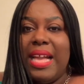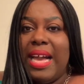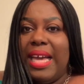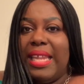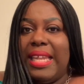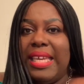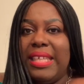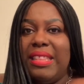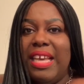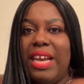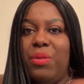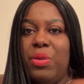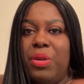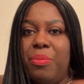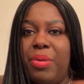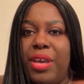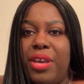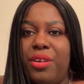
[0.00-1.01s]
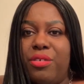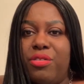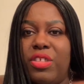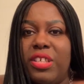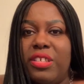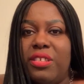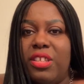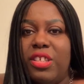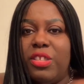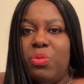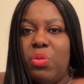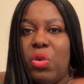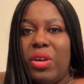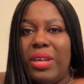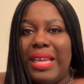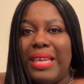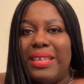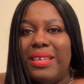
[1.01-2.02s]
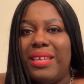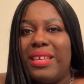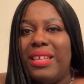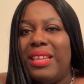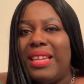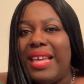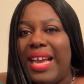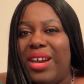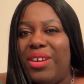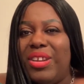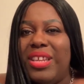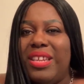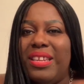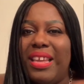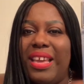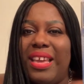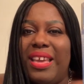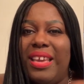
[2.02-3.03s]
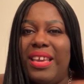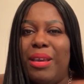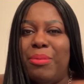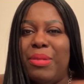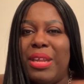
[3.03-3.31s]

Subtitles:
I like that one better. This looks more like a cloudy day. I'm